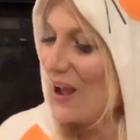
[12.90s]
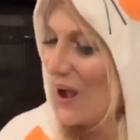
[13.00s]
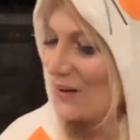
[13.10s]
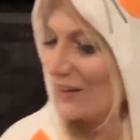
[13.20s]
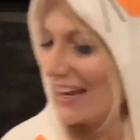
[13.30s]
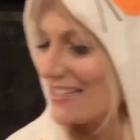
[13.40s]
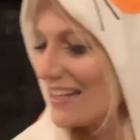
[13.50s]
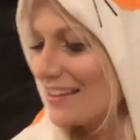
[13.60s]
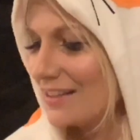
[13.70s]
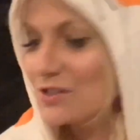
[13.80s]
All right,
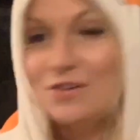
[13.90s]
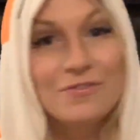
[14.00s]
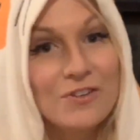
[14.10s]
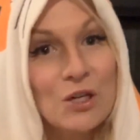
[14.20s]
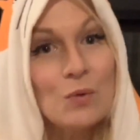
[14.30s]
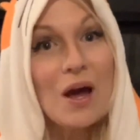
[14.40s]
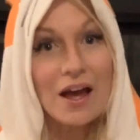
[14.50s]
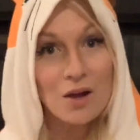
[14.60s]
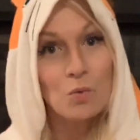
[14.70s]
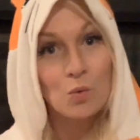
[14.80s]
there's a few
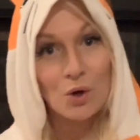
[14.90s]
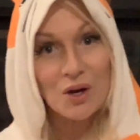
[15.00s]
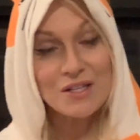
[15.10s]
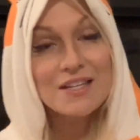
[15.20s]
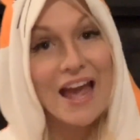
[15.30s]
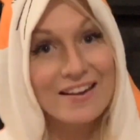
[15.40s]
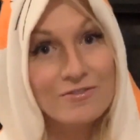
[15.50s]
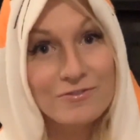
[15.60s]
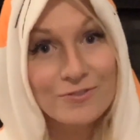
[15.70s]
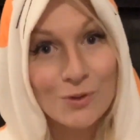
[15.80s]
words and
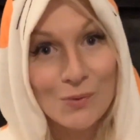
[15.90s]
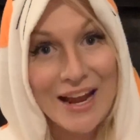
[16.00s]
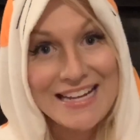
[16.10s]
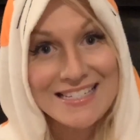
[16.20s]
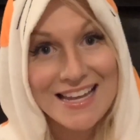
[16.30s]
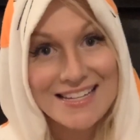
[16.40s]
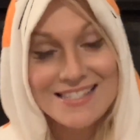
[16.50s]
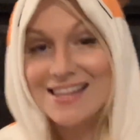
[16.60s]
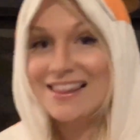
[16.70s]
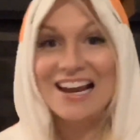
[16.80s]

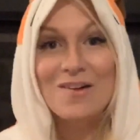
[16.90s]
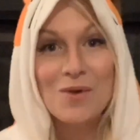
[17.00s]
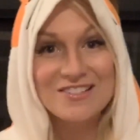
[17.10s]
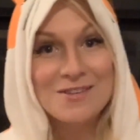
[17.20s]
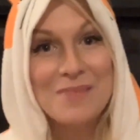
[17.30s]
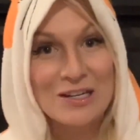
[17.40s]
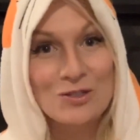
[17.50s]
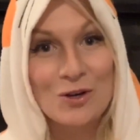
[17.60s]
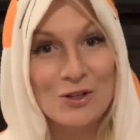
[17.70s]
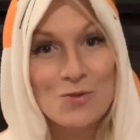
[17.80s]
phrases that I want to make
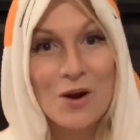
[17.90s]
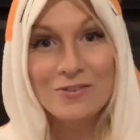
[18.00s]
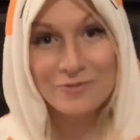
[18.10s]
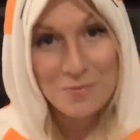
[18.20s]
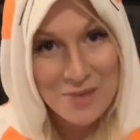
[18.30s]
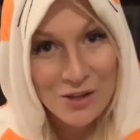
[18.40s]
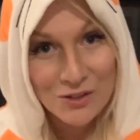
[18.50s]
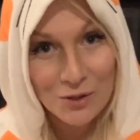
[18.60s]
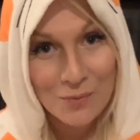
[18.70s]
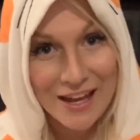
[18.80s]
sure you are
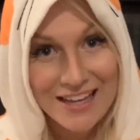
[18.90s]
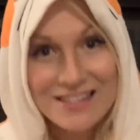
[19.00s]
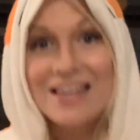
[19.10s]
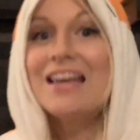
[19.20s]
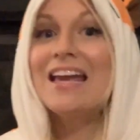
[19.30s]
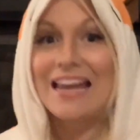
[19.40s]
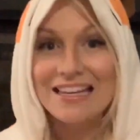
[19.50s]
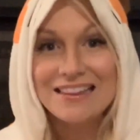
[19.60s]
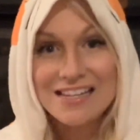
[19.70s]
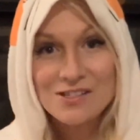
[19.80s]
familiar with
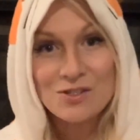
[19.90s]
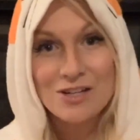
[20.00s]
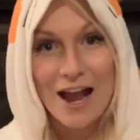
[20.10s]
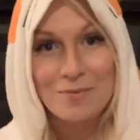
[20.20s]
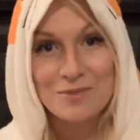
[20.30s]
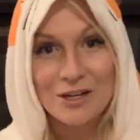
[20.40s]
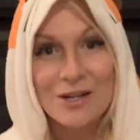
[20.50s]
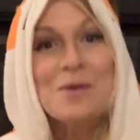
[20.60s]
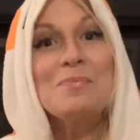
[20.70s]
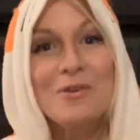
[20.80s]
in this
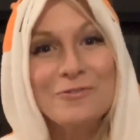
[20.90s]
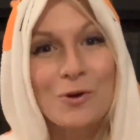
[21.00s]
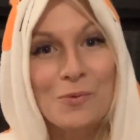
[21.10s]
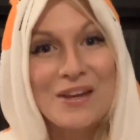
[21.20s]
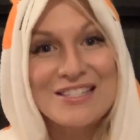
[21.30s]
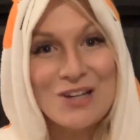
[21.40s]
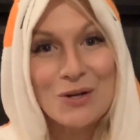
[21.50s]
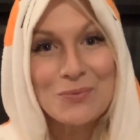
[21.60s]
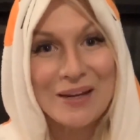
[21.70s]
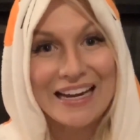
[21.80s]
chapter before we
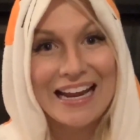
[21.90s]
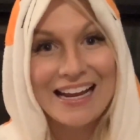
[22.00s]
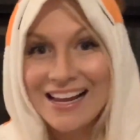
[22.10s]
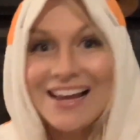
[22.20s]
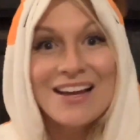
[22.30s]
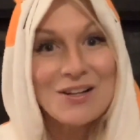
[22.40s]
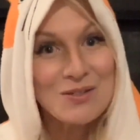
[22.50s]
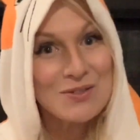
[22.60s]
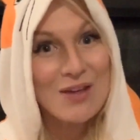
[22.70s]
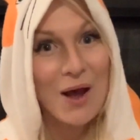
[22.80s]
start reading.
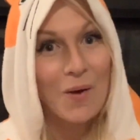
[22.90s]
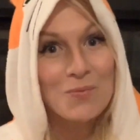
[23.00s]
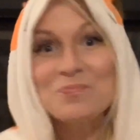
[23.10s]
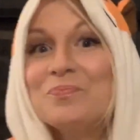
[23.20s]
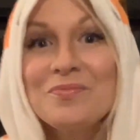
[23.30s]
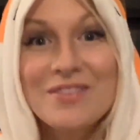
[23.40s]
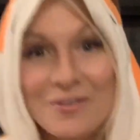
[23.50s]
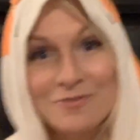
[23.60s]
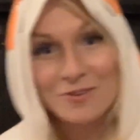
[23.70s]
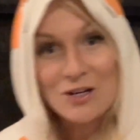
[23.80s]
So, the
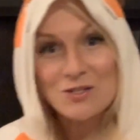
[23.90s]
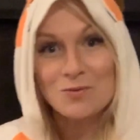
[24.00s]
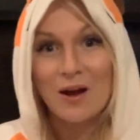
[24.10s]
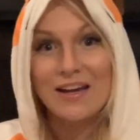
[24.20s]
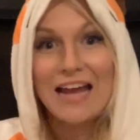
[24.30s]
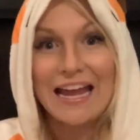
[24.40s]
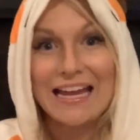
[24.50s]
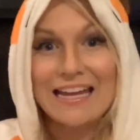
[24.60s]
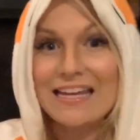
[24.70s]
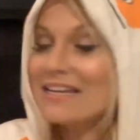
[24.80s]
first one
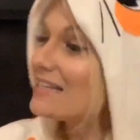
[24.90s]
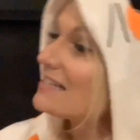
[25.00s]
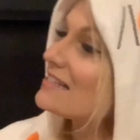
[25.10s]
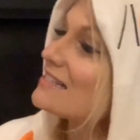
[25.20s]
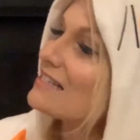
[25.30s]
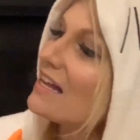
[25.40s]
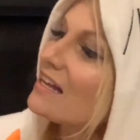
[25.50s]
is